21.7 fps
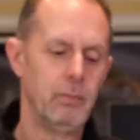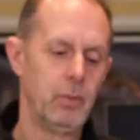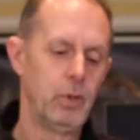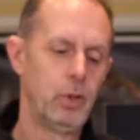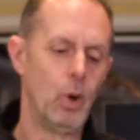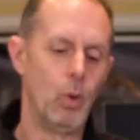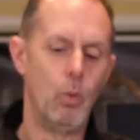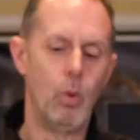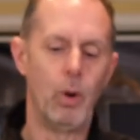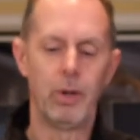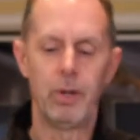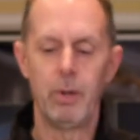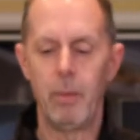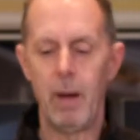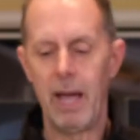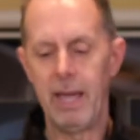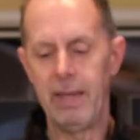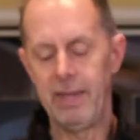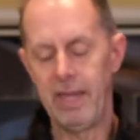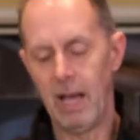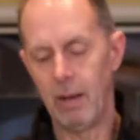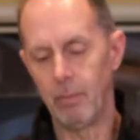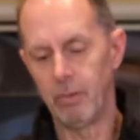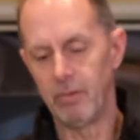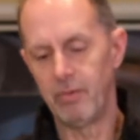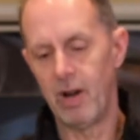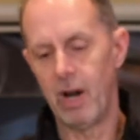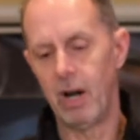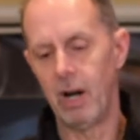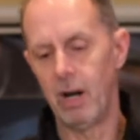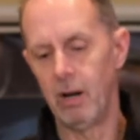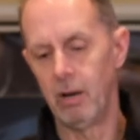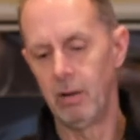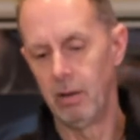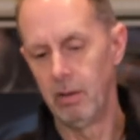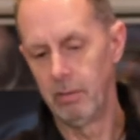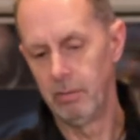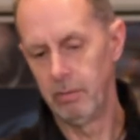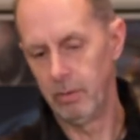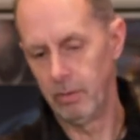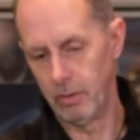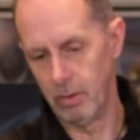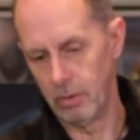don't want to buy the amplifier,
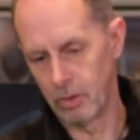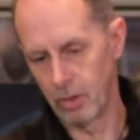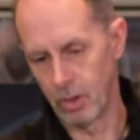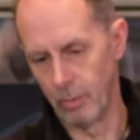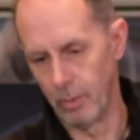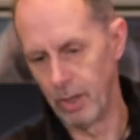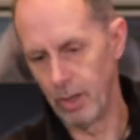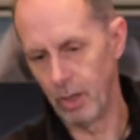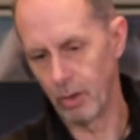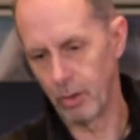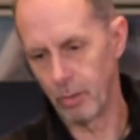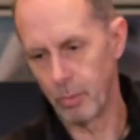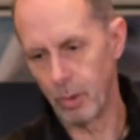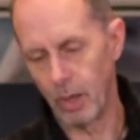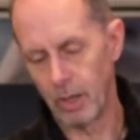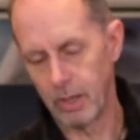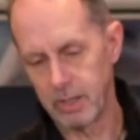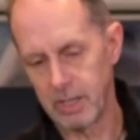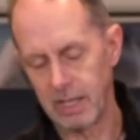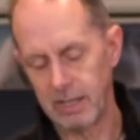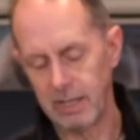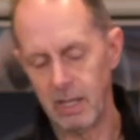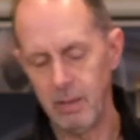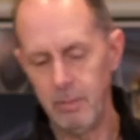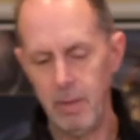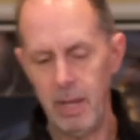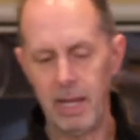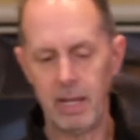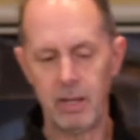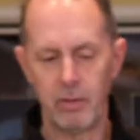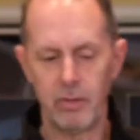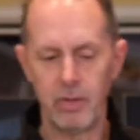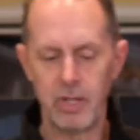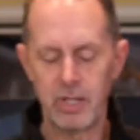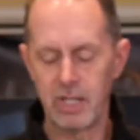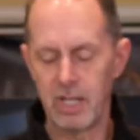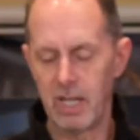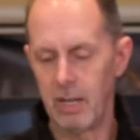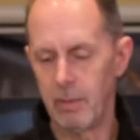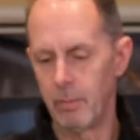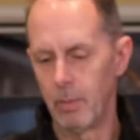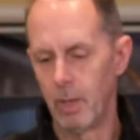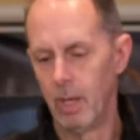some of the other products that they make are the
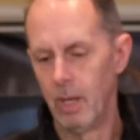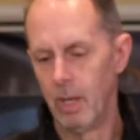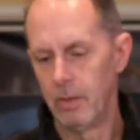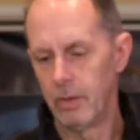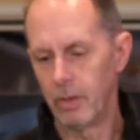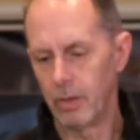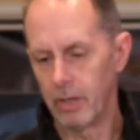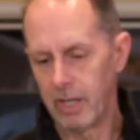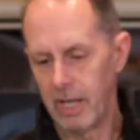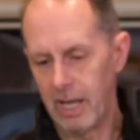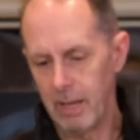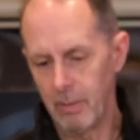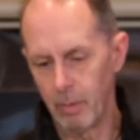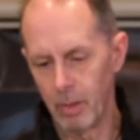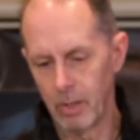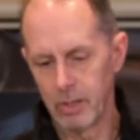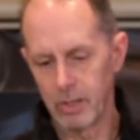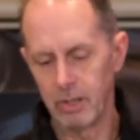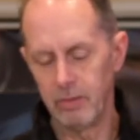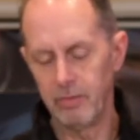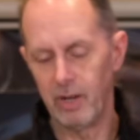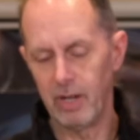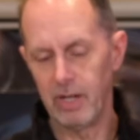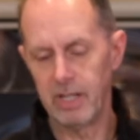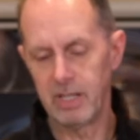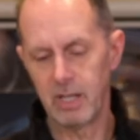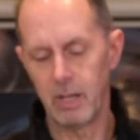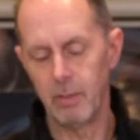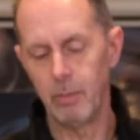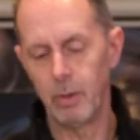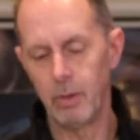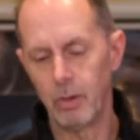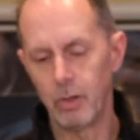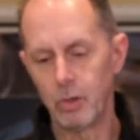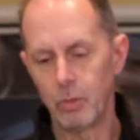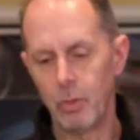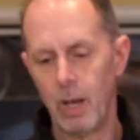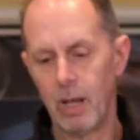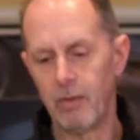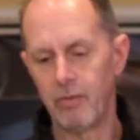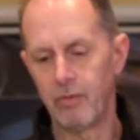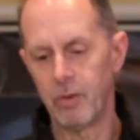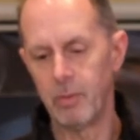same. Their cables are very similar as
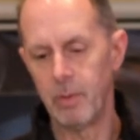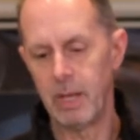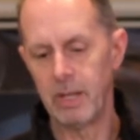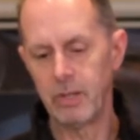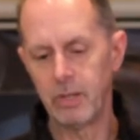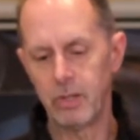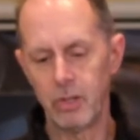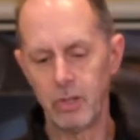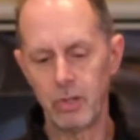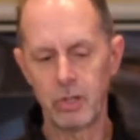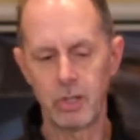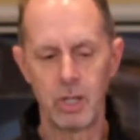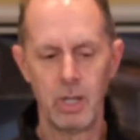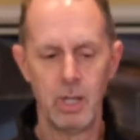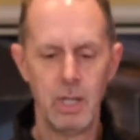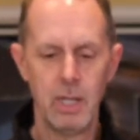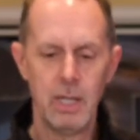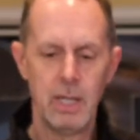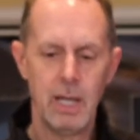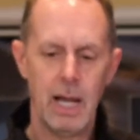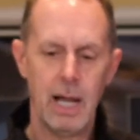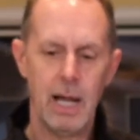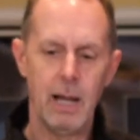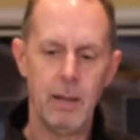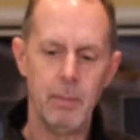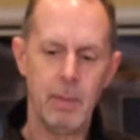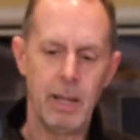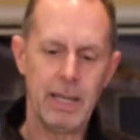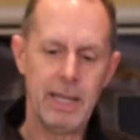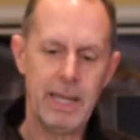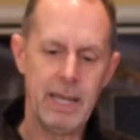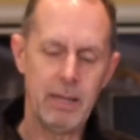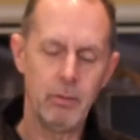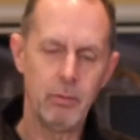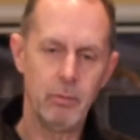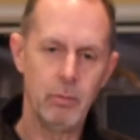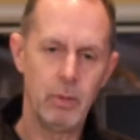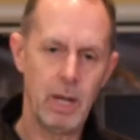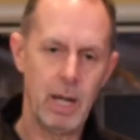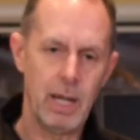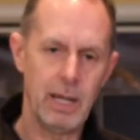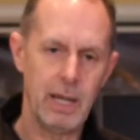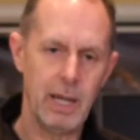well from ANSUS.
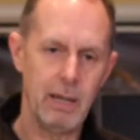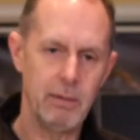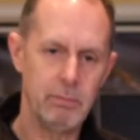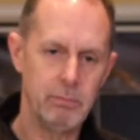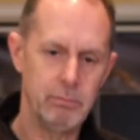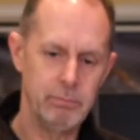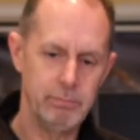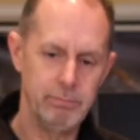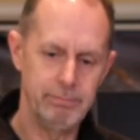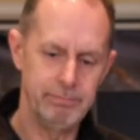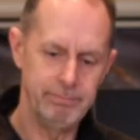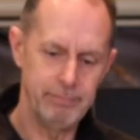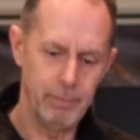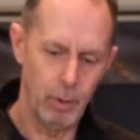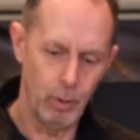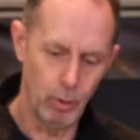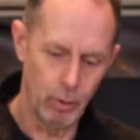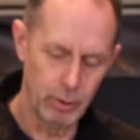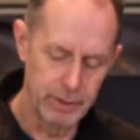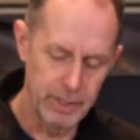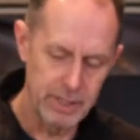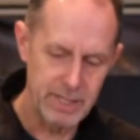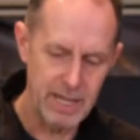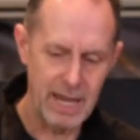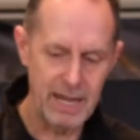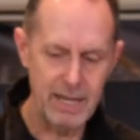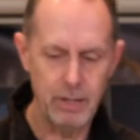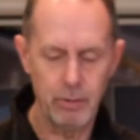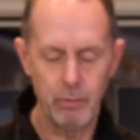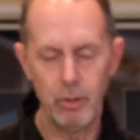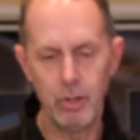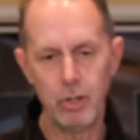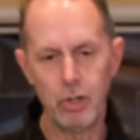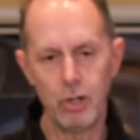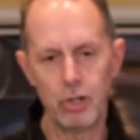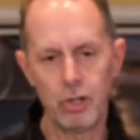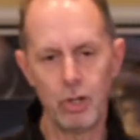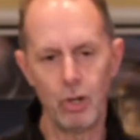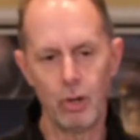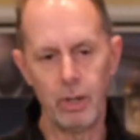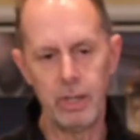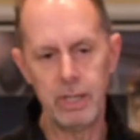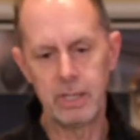Again, all designed to reduce
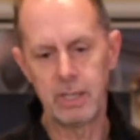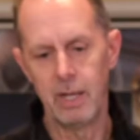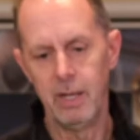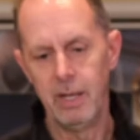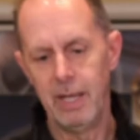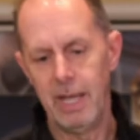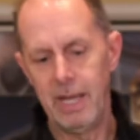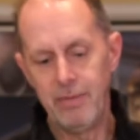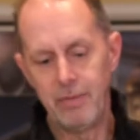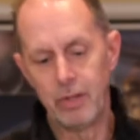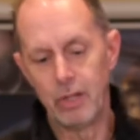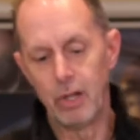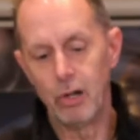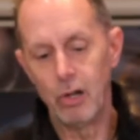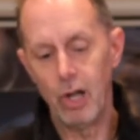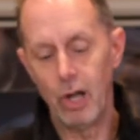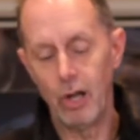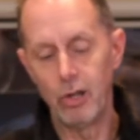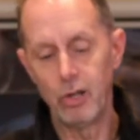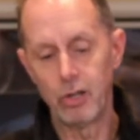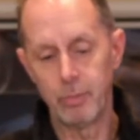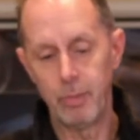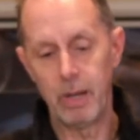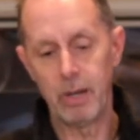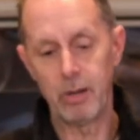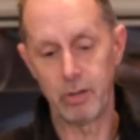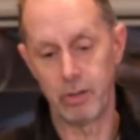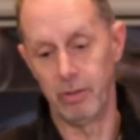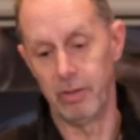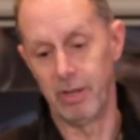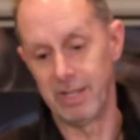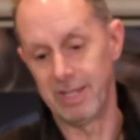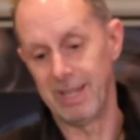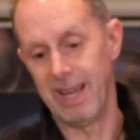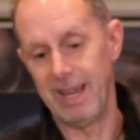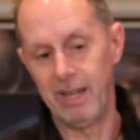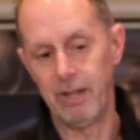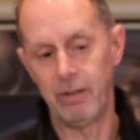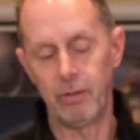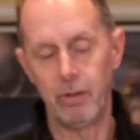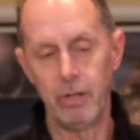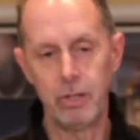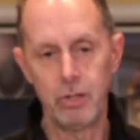noise. Even their loudspeakers are designed
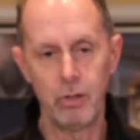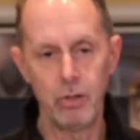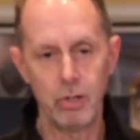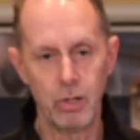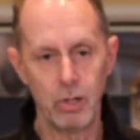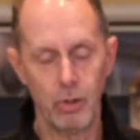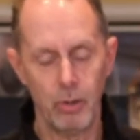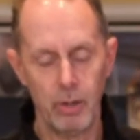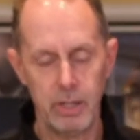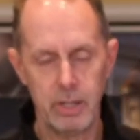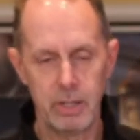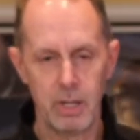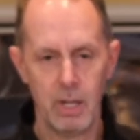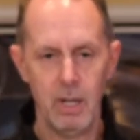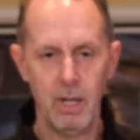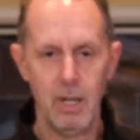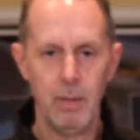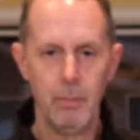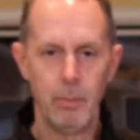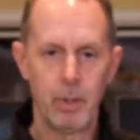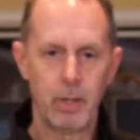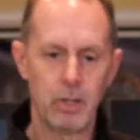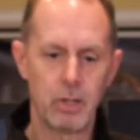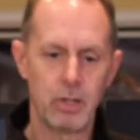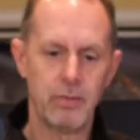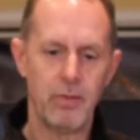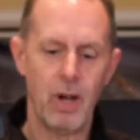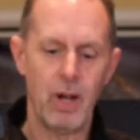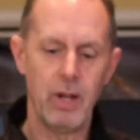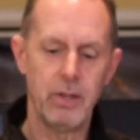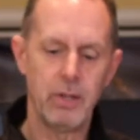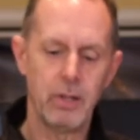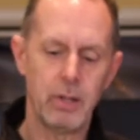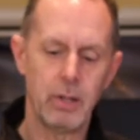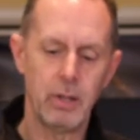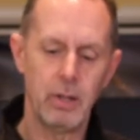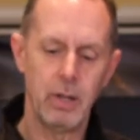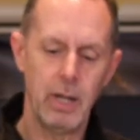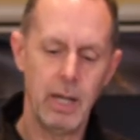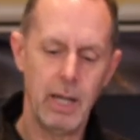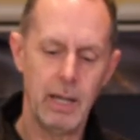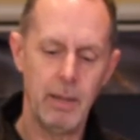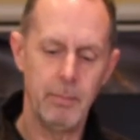to reduce noise because of how they're
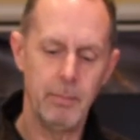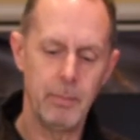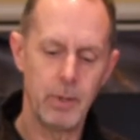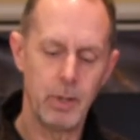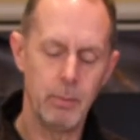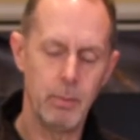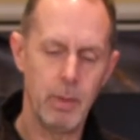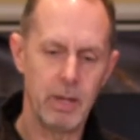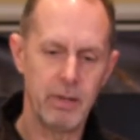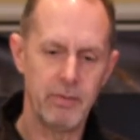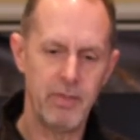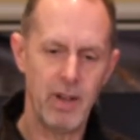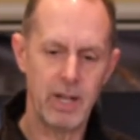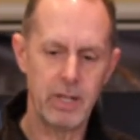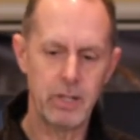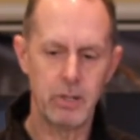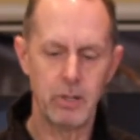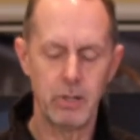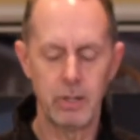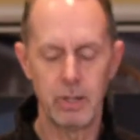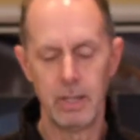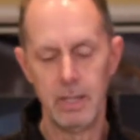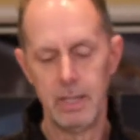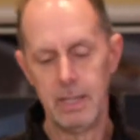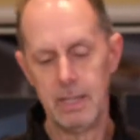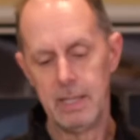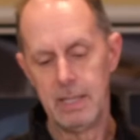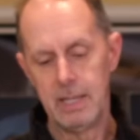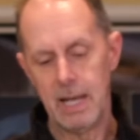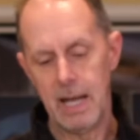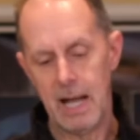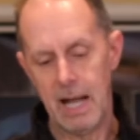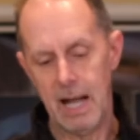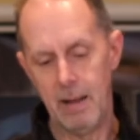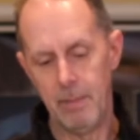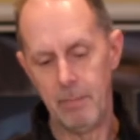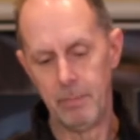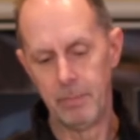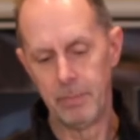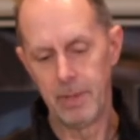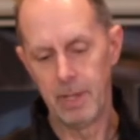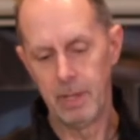manufactured. Audio